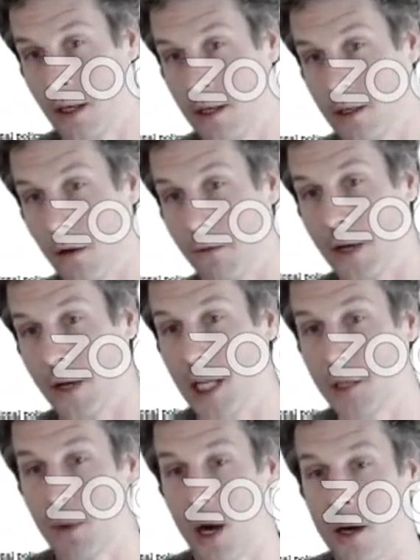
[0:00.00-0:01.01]
So for
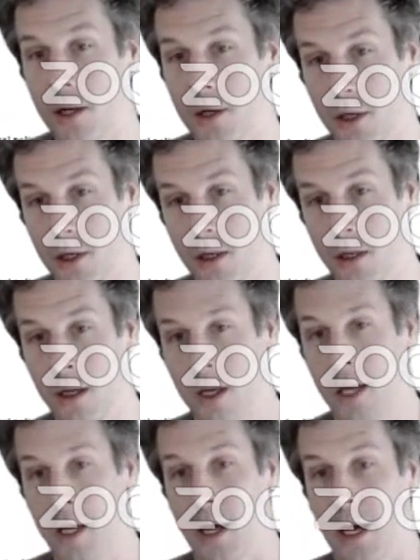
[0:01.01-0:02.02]
each particle,
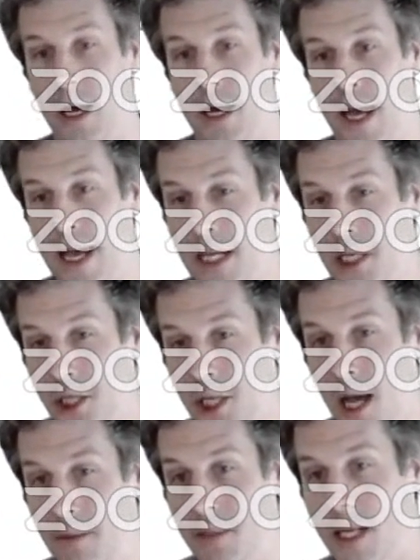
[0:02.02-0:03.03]
at each
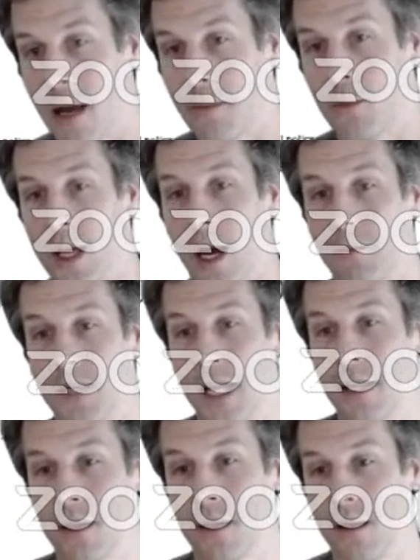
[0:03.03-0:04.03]
time step,
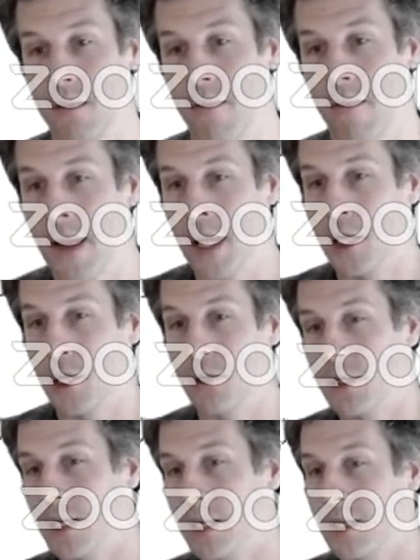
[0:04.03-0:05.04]
update them
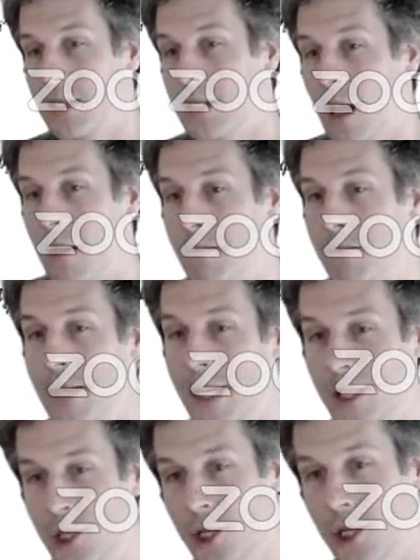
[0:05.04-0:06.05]
using some
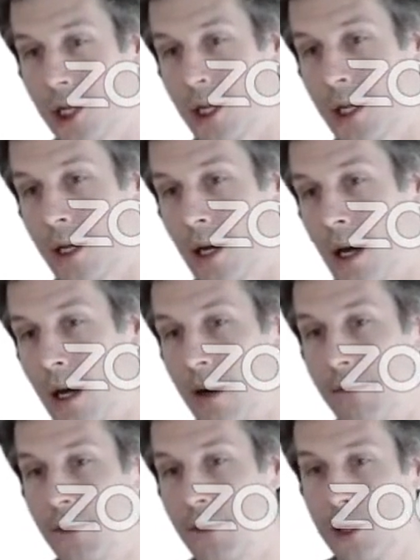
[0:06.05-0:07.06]
mixture
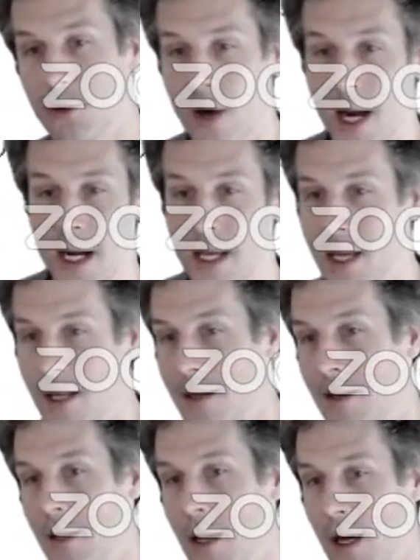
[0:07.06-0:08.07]
of the
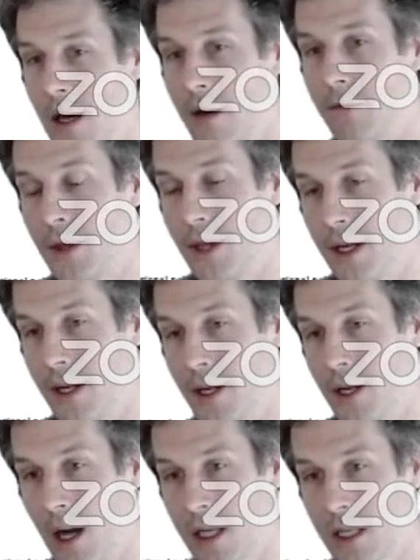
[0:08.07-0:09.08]
gradient of the
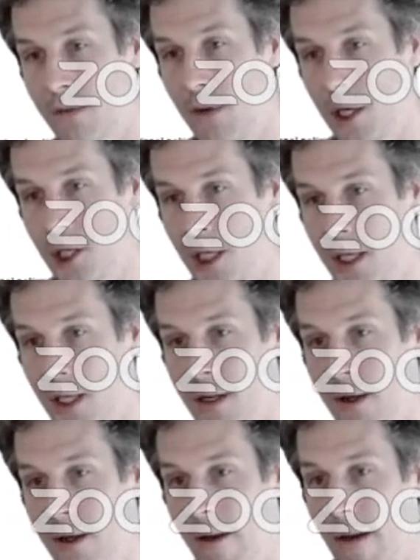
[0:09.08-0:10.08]
cost
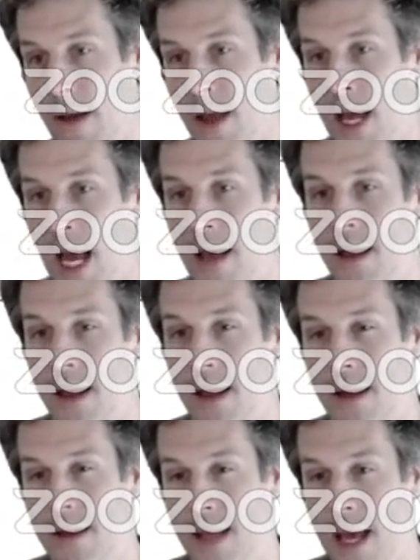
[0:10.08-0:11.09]
function
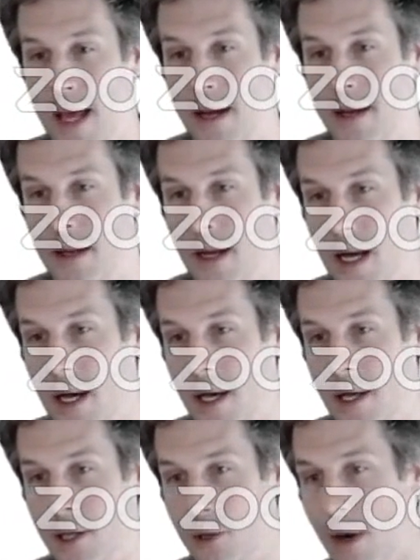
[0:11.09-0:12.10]
and then
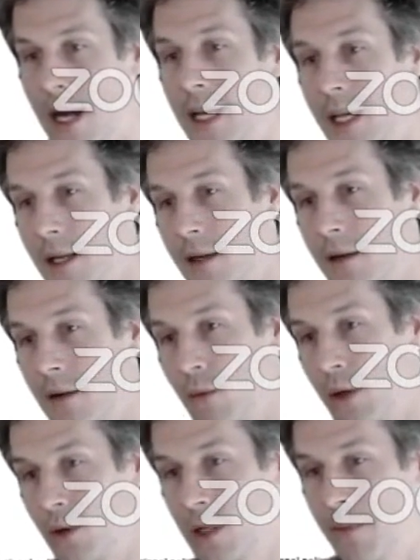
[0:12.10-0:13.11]
the gradient
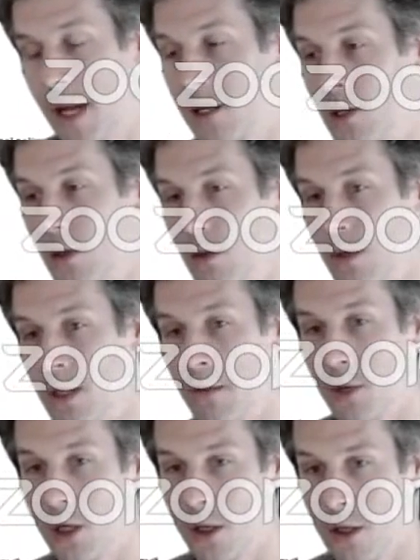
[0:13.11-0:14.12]
with respect to
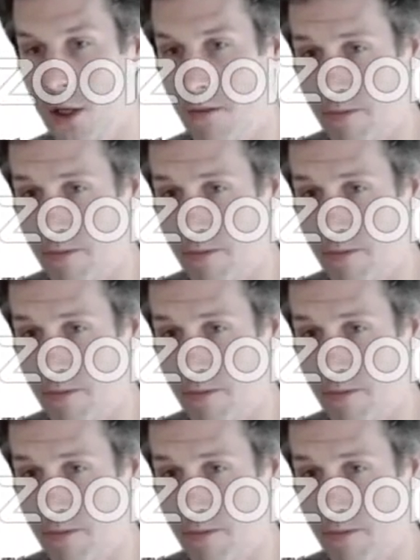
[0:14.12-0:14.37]
some kernel,